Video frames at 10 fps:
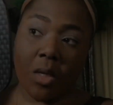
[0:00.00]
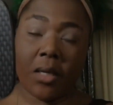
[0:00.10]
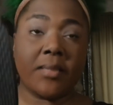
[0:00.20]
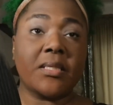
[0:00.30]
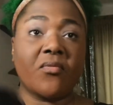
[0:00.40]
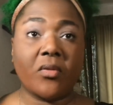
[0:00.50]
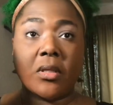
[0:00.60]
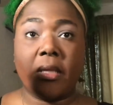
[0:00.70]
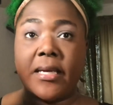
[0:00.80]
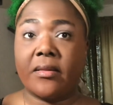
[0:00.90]
And I
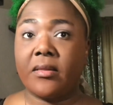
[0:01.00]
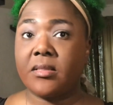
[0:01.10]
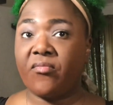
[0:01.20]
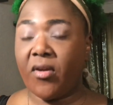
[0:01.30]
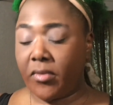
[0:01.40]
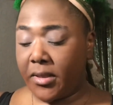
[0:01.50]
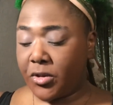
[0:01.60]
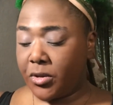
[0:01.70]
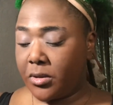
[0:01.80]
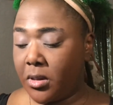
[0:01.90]
definitely like this
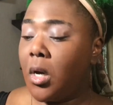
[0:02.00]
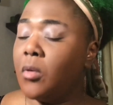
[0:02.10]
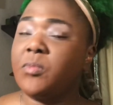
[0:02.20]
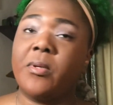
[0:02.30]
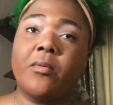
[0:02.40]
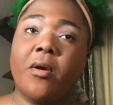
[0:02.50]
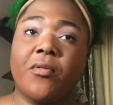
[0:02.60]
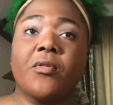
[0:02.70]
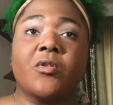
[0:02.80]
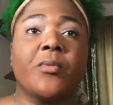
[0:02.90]
foundation. I was playing around
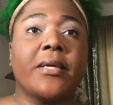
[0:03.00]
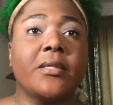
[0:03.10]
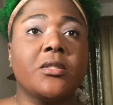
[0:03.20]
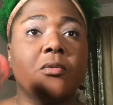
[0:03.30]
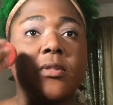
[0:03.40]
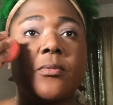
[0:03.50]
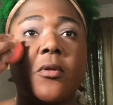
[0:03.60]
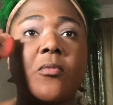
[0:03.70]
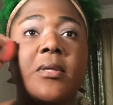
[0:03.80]
with it this weekend too with some other